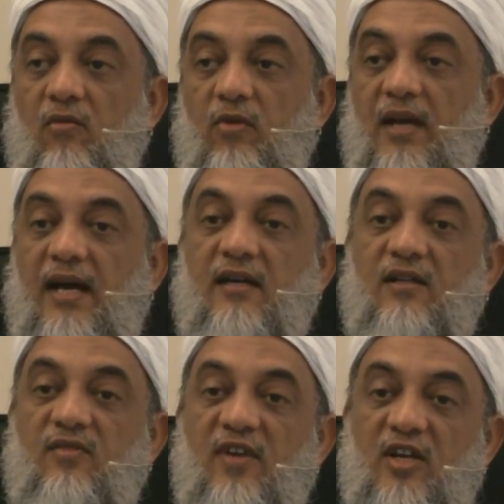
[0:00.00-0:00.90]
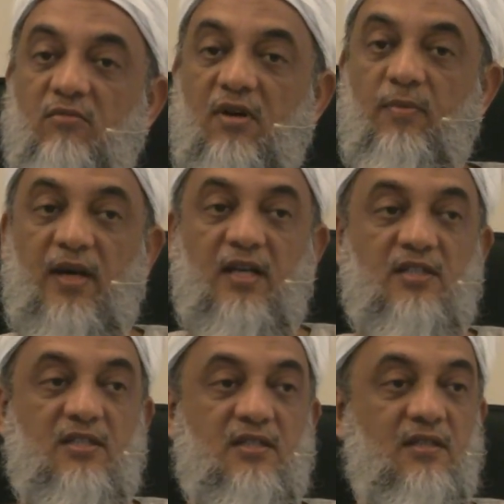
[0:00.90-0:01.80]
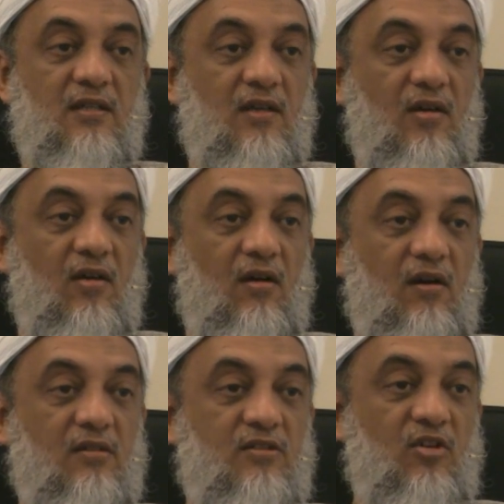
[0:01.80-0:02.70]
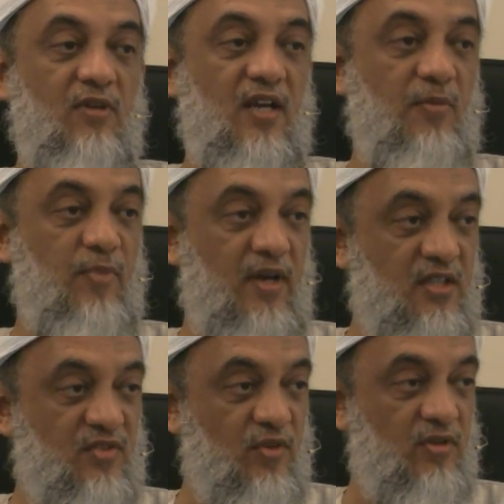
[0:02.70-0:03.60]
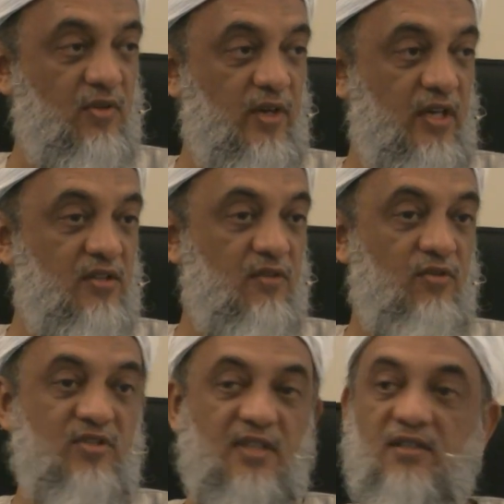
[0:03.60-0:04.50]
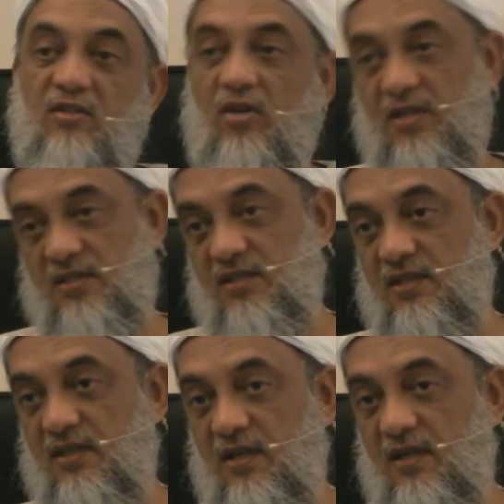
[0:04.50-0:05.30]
will hire the Falaknuma Palace or Chowmahalla Palace for the weddings of your sons and daughters.